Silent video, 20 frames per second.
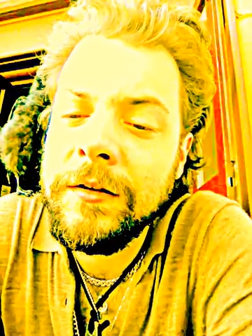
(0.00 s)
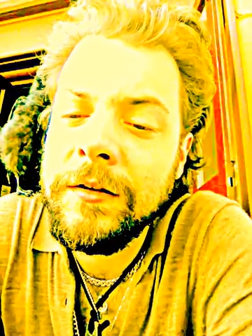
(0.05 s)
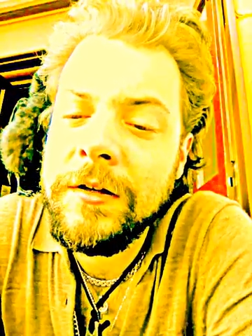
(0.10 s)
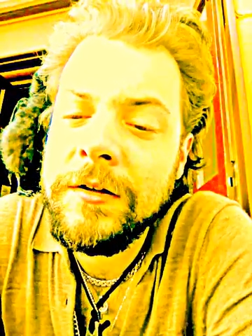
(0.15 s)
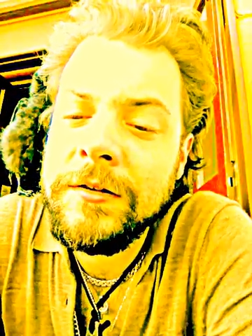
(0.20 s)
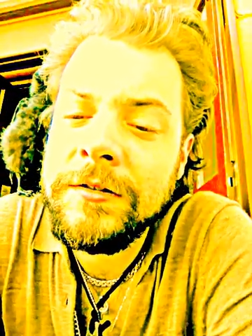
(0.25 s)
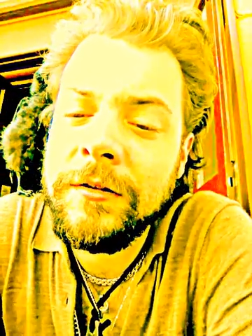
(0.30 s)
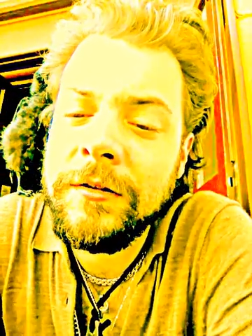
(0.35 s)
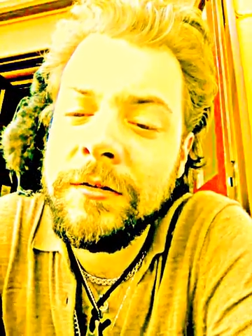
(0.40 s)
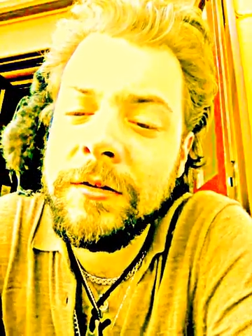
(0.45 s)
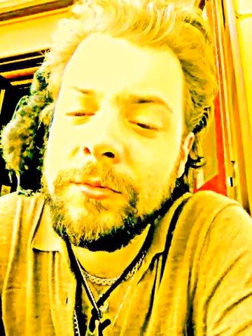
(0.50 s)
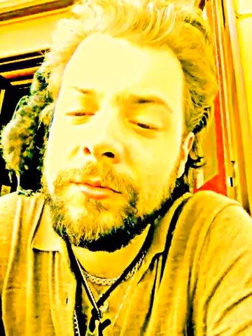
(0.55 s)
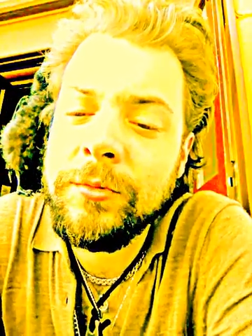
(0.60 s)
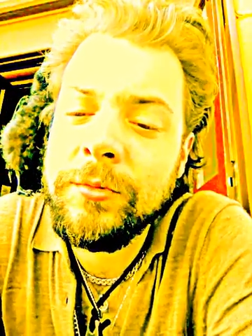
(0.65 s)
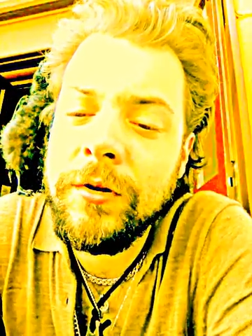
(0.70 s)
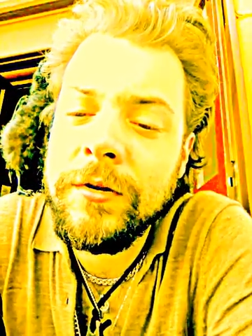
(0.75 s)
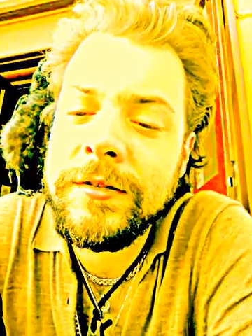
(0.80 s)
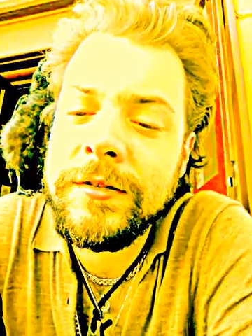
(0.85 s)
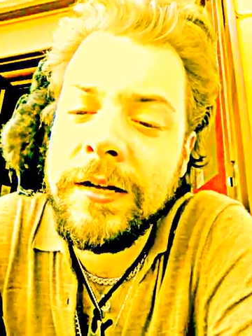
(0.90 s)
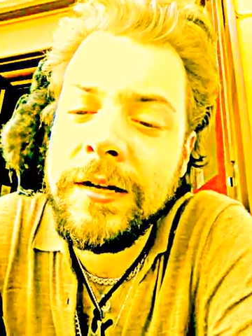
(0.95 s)
so that
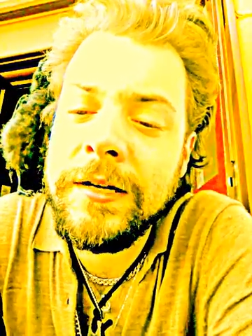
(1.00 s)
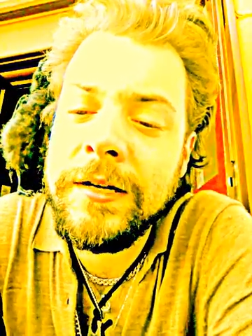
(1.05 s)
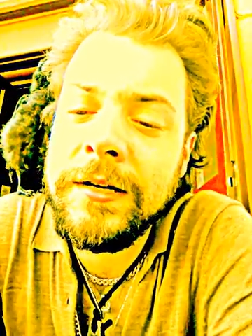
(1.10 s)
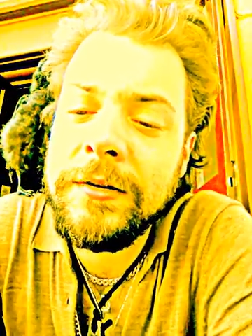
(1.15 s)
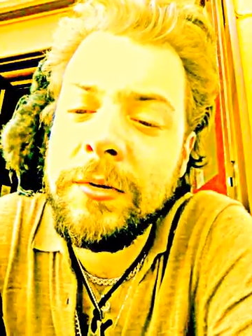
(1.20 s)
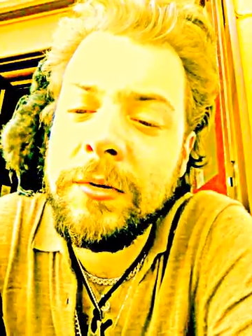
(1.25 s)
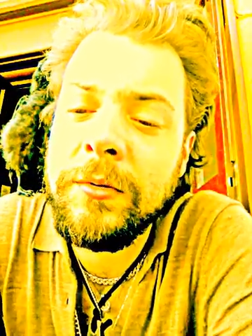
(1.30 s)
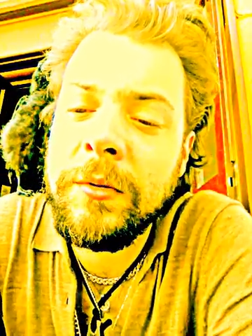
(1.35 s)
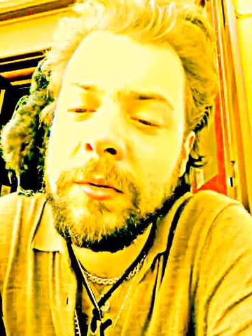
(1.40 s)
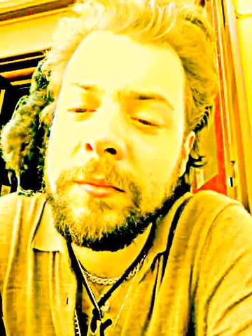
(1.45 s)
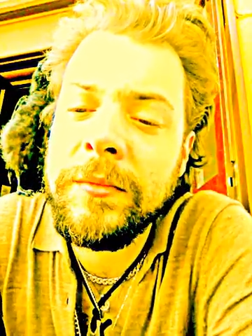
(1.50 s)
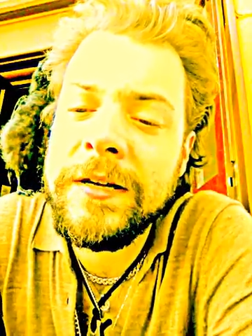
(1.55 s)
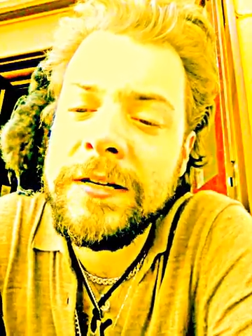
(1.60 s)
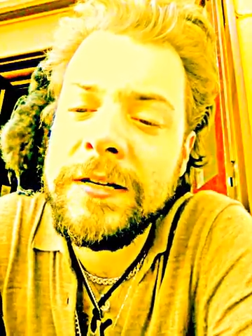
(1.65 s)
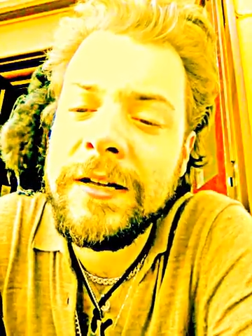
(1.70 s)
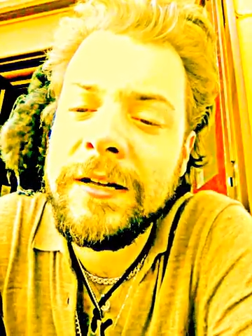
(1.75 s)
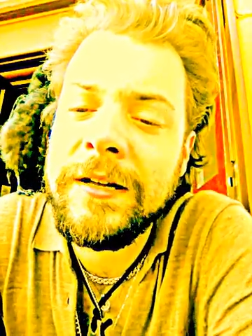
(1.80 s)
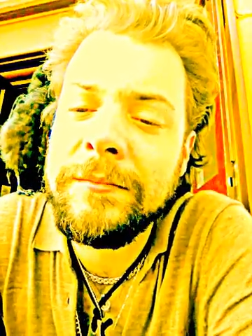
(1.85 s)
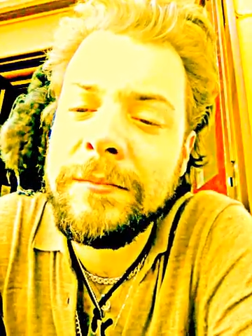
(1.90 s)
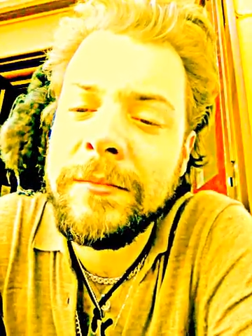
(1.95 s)
one day we will
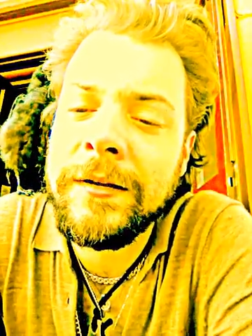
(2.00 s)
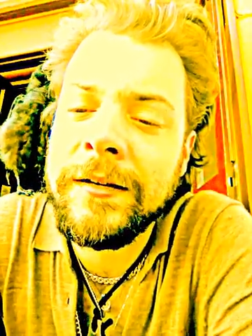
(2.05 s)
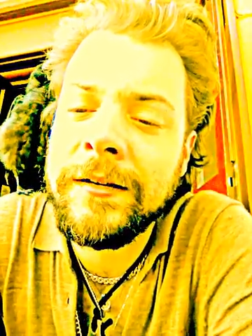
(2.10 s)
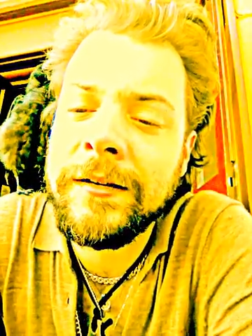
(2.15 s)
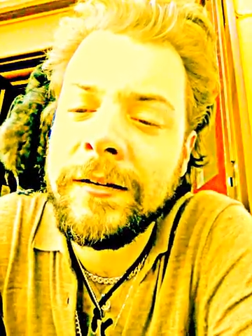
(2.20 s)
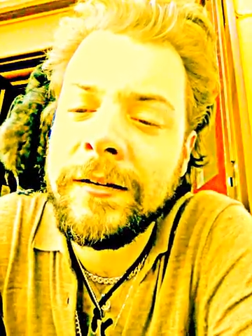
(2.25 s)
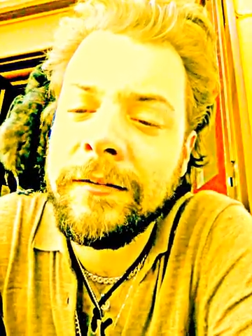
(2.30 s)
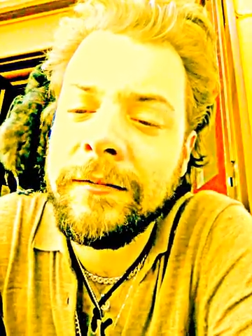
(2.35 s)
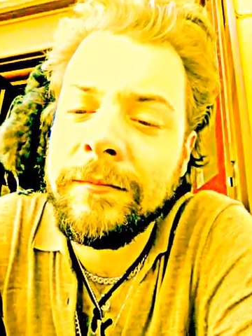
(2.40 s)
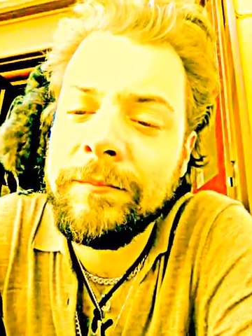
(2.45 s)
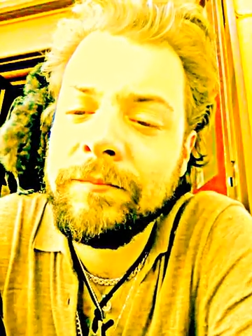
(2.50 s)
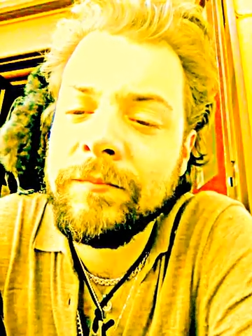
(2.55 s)
meet our Maker,